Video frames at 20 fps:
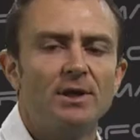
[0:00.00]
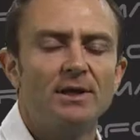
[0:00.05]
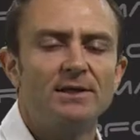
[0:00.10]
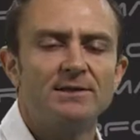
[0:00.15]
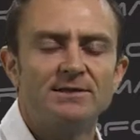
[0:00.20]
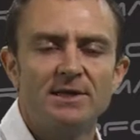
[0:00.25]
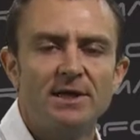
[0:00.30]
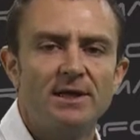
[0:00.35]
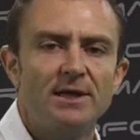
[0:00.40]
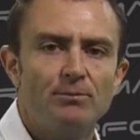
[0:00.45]

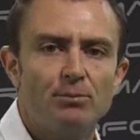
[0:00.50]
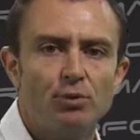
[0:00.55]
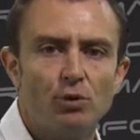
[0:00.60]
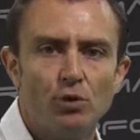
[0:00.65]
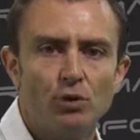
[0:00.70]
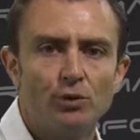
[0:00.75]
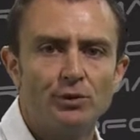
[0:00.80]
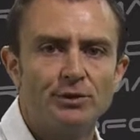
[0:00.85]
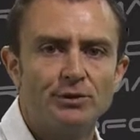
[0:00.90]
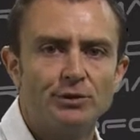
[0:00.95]
it's then
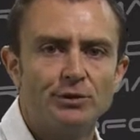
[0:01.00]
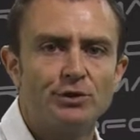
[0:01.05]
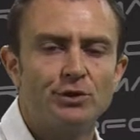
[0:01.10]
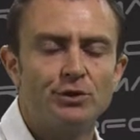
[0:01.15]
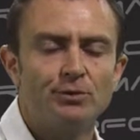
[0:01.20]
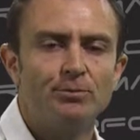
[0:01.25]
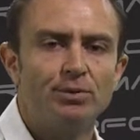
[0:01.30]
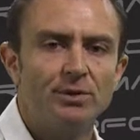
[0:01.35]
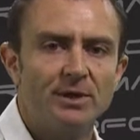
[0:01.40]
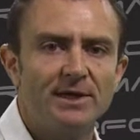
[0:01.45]
important
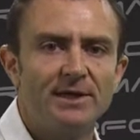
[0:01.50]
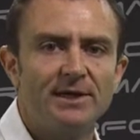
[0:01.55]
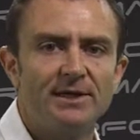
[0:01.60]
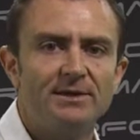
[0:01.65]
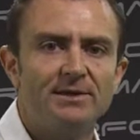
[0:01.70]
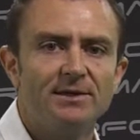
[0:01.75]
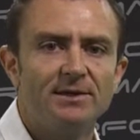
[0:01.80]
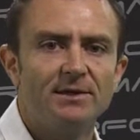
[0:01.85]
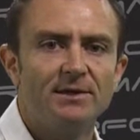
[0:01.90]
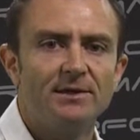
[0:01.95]
to
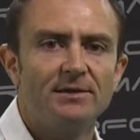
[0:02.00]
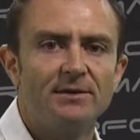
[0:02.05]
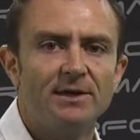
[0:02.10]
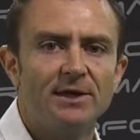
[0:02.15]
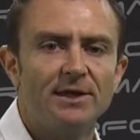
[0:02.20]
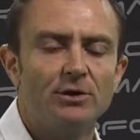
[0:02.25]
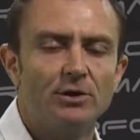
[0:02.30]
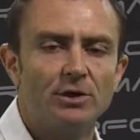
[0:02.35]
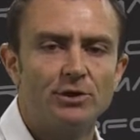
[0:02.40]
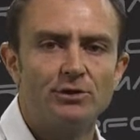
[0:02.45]
bleed
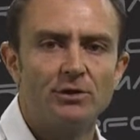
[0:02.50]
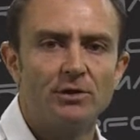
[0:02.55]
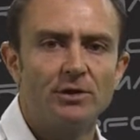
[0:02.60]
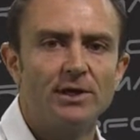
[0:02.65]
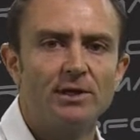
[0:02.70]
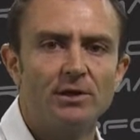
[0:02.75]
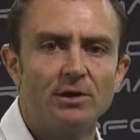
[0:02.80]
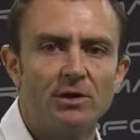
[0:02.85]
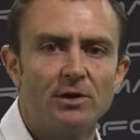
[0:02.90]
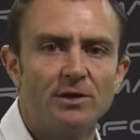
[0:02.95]
the
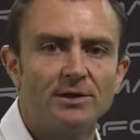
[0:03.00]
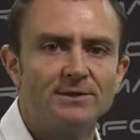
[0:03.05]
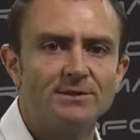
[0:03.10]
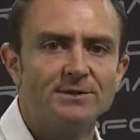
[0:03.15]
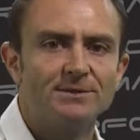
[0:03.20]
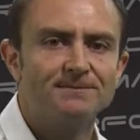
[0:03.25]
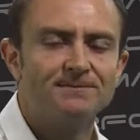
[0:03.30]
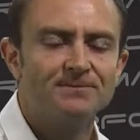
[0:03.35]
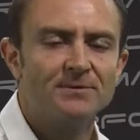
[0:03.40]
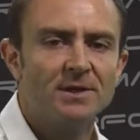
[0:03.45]
hydraulic
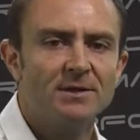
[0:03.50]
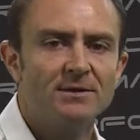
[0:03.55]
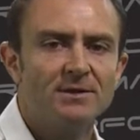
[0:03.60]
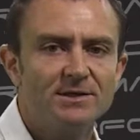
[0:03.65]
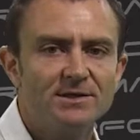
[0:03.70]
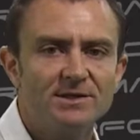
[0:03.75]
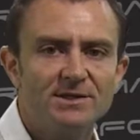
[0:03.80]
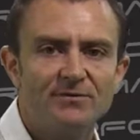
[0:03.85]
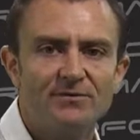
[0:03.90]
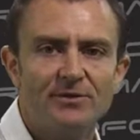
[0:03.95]
lines.
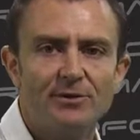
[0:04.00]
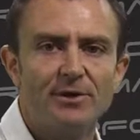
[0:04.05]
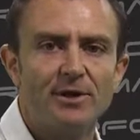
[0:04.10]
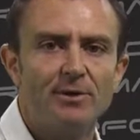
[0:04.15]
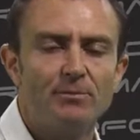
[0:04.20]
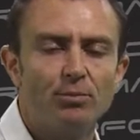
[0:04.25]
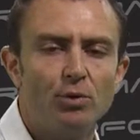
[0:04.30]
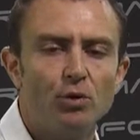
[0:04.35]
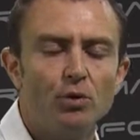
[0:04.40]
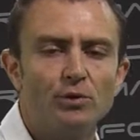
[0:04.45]
This is a very
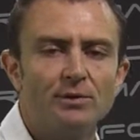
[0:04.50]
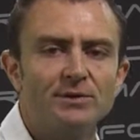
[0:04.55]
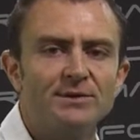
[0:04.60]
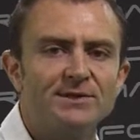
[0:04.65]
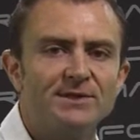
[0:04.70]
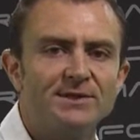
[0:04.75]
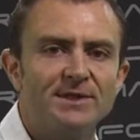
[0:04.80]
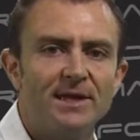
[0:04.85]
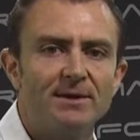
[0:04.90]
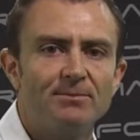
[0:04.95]
important
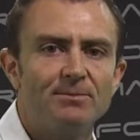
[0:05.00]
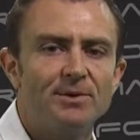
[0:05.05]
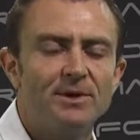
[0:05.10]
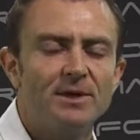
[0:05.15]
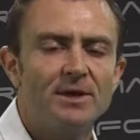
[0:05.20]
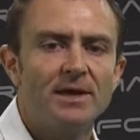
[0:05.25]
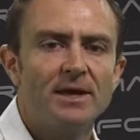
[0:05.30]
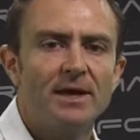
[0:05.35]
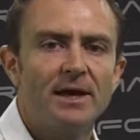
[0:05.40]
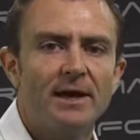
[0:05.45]
step
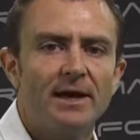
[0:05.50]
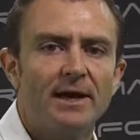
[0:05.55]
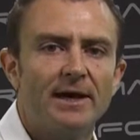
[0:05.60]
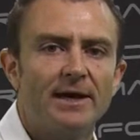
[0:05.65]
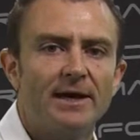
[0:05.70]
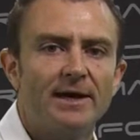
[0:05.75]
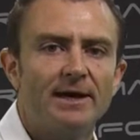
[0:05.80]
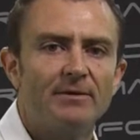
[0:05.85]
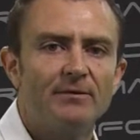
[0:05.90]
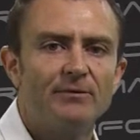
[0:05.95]

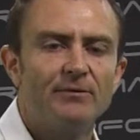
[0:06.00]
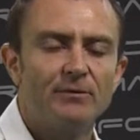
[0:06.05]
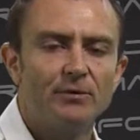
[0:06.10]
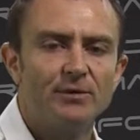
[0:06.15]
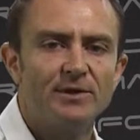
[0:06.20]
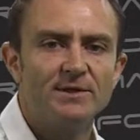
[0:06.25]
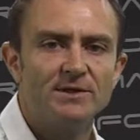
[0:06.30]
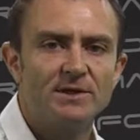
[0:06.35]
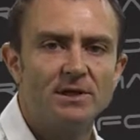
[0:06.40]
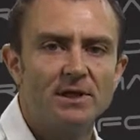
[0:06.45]
for
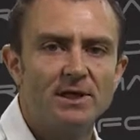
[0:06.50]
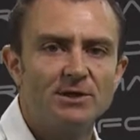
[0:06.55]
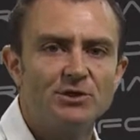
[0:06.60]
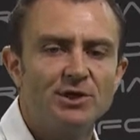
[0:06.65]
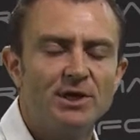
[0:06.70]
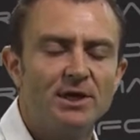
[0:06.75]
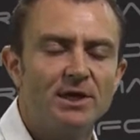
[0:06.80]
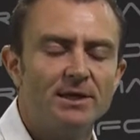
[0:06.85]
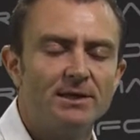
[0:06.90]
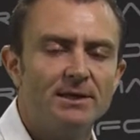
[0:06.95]
this
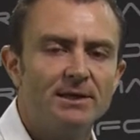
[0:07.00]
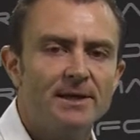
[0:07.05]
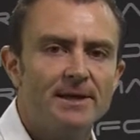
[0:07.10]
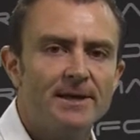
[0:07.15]
clutch kit.